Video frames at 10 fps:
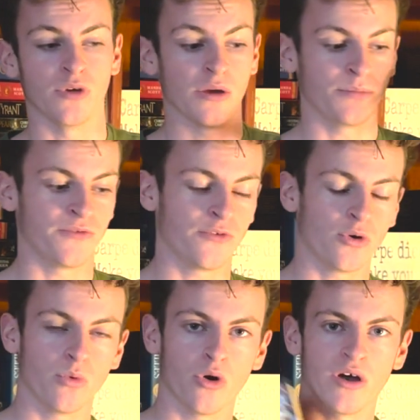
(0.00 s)
before
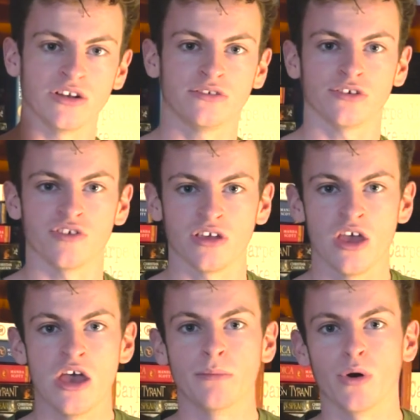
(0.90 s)
war and during,
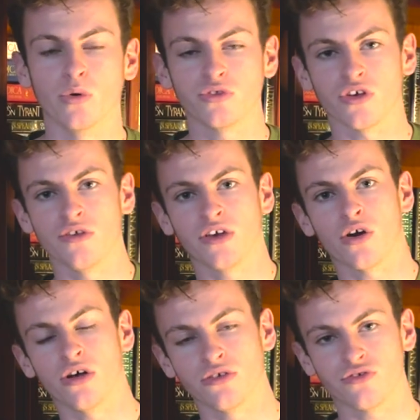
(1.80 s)
but also the
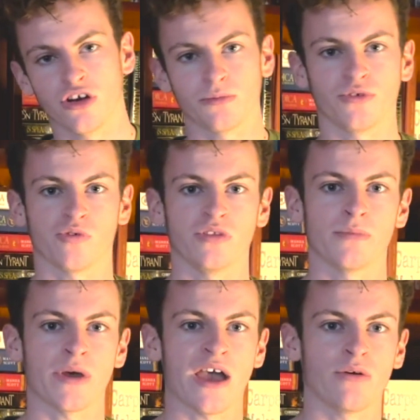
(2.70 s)
contrast between the
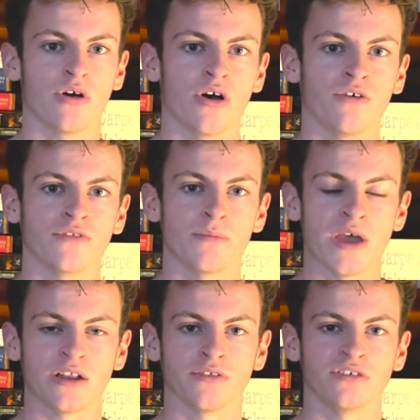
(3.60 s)
power of the
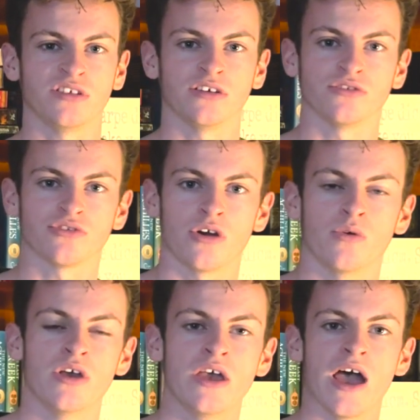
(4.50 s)
men and those in
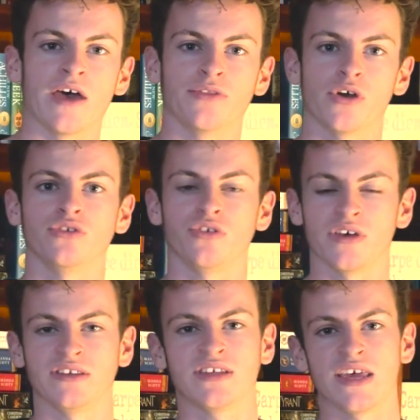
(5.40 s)
control and those who
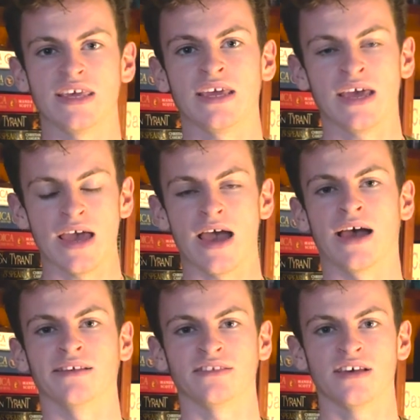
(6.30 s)
they take
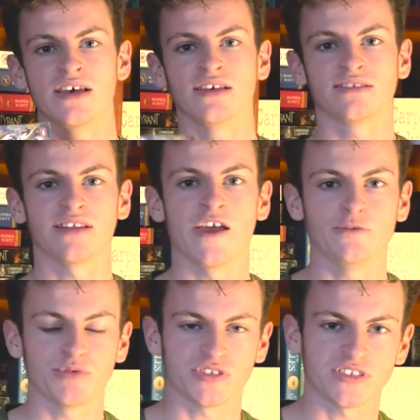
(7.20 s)
as slaves.
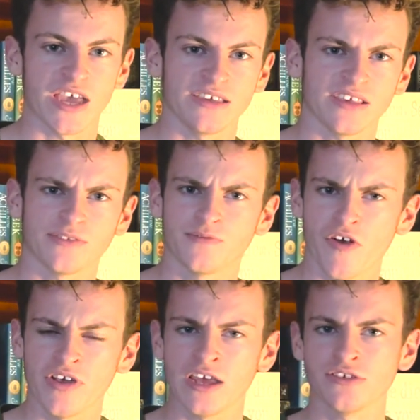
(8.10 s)
Briseis, it's
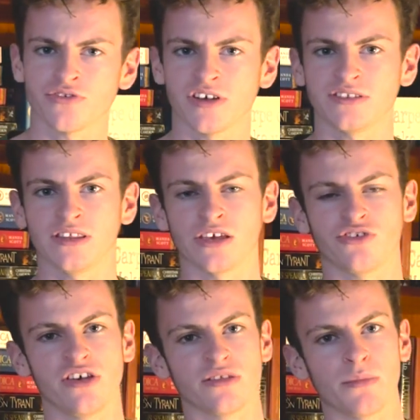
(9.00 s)
very interesting that
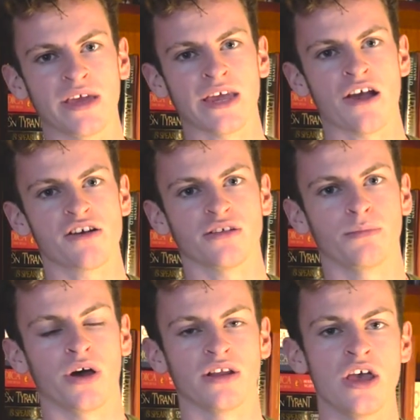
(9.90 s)
she's the main character,
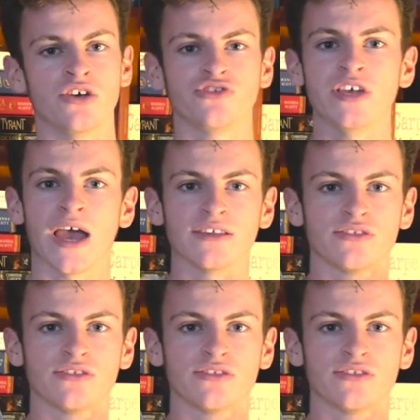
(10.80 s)
but she has